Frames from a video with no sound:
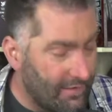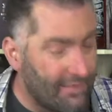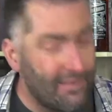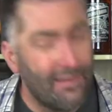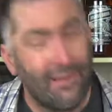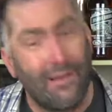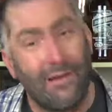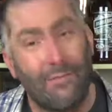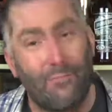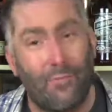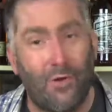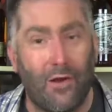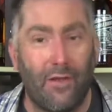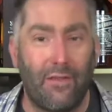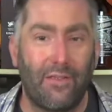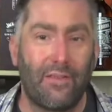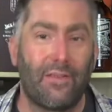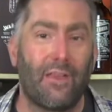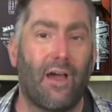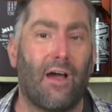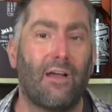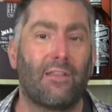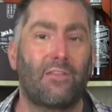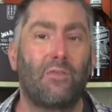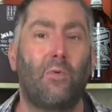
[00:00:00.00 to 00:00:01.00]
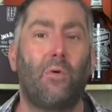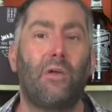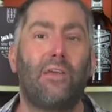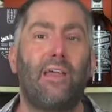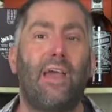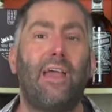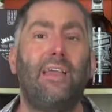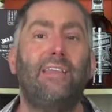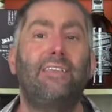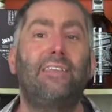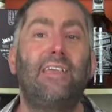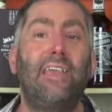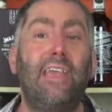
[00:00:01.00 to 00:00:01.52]
Uh, probably not.
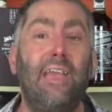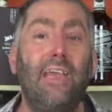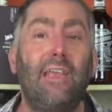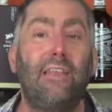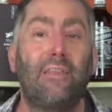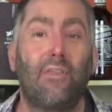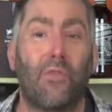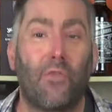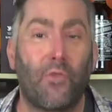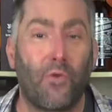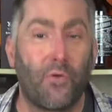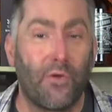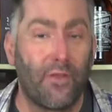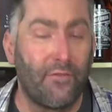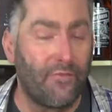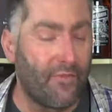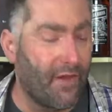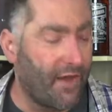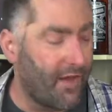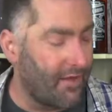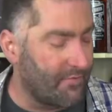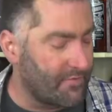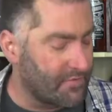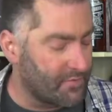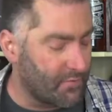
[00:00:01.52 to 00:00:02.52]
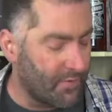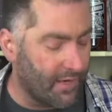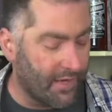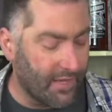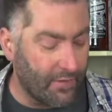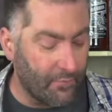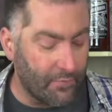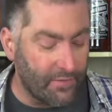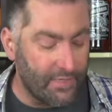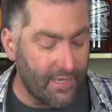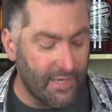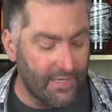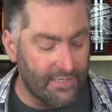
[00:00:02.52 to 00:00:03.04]
20, 18 to 35 is what I
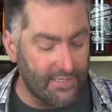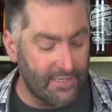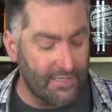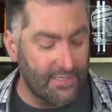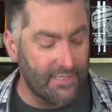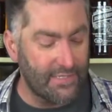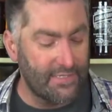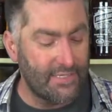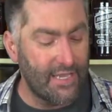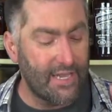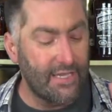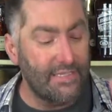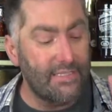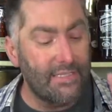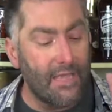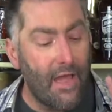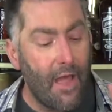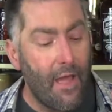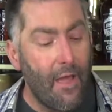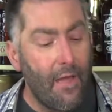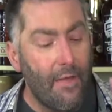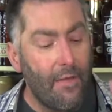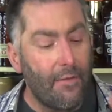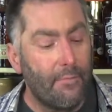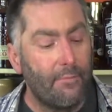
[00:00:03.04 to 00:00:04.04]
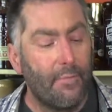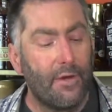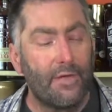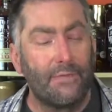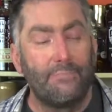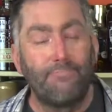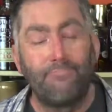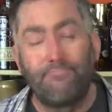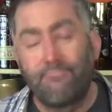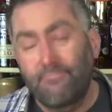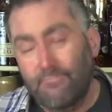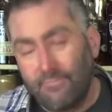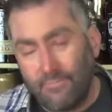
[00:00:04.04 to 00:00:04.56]
would guess in the States,
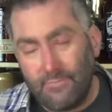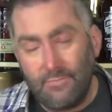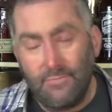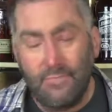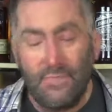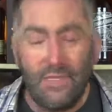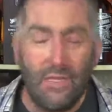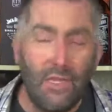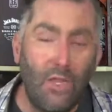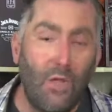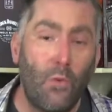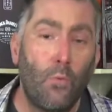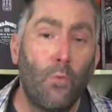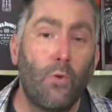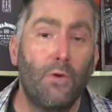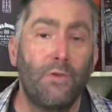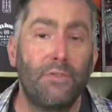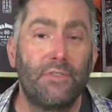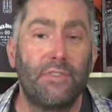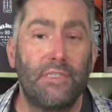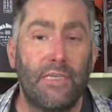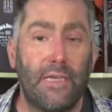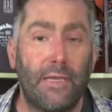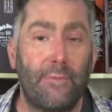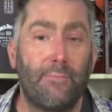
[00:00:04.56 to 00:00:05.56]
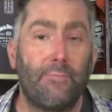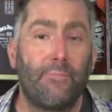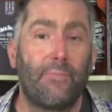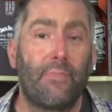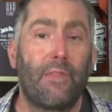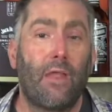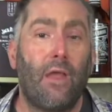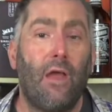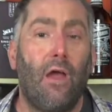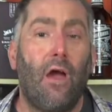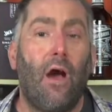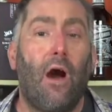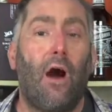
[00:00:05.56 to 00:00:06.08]
but we'll see.
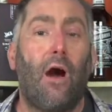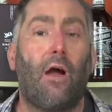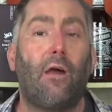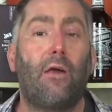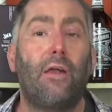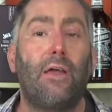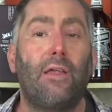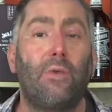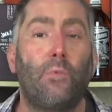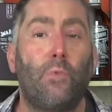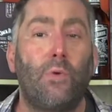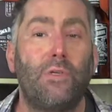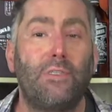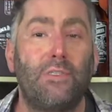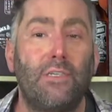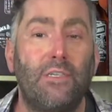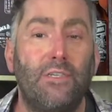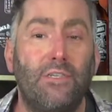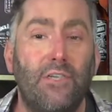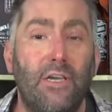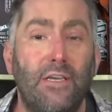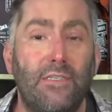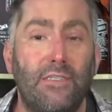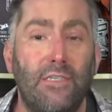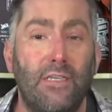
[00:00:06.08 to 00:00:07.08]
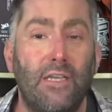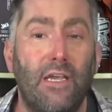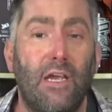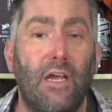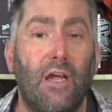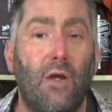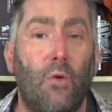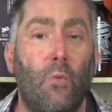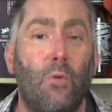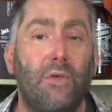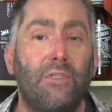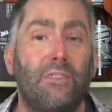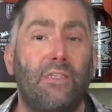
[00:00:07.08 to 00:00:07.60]
All right, Whiskey Jason
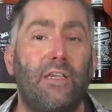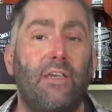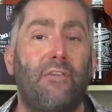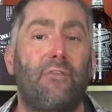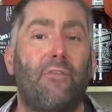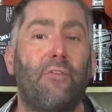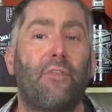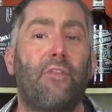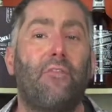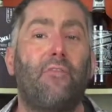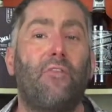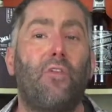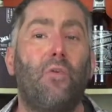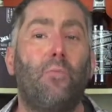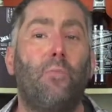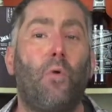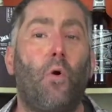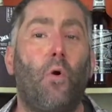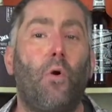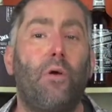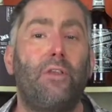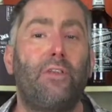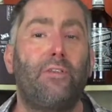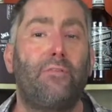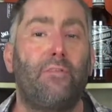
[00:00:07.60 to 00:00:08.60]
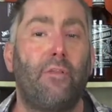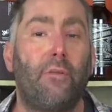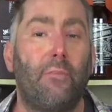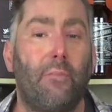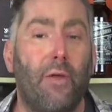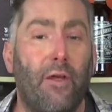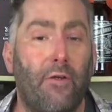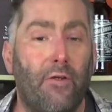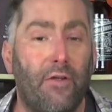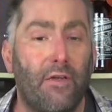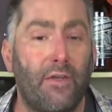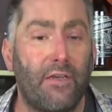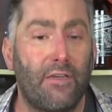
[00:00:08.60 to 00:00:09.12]
here. Whiskey from the viewpoint of an
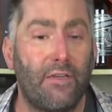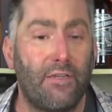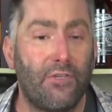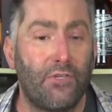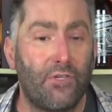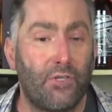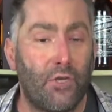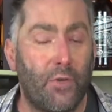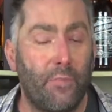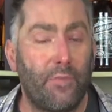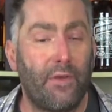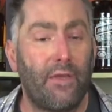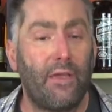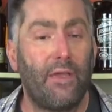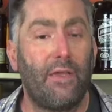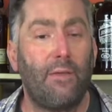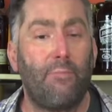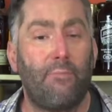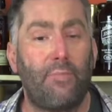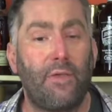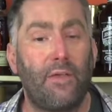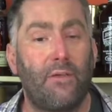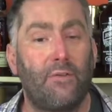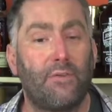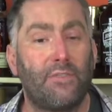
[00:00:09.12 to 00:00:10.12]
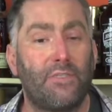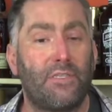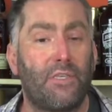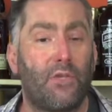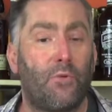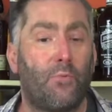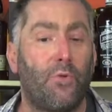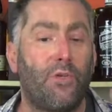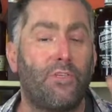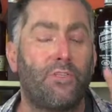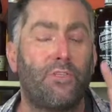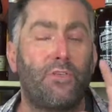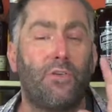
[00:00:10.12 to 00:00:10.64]
American in Germany. Pearse, the
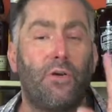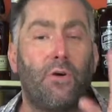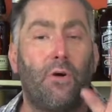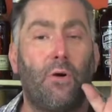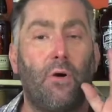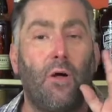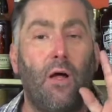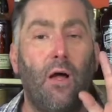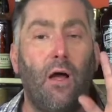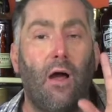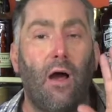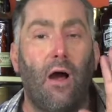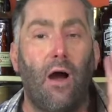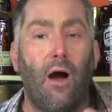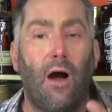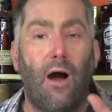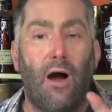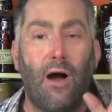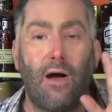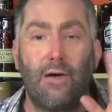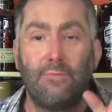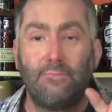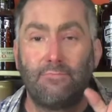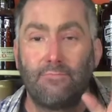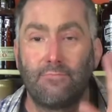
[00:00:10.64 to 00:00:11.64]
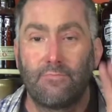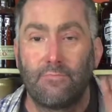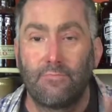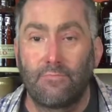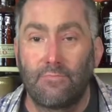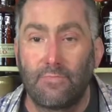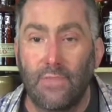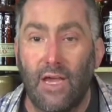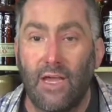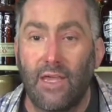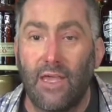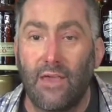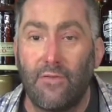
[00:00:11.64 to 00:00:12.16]
original. Um,
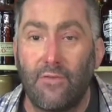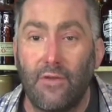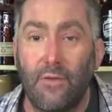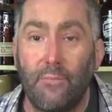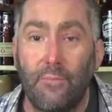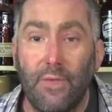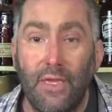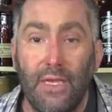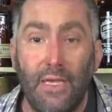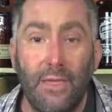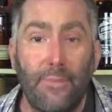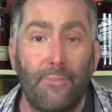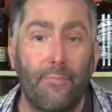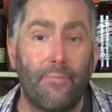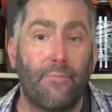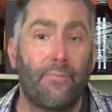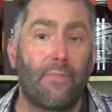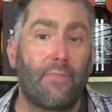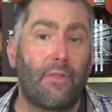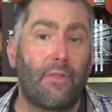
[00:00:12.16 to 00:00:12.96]
I gave it a B.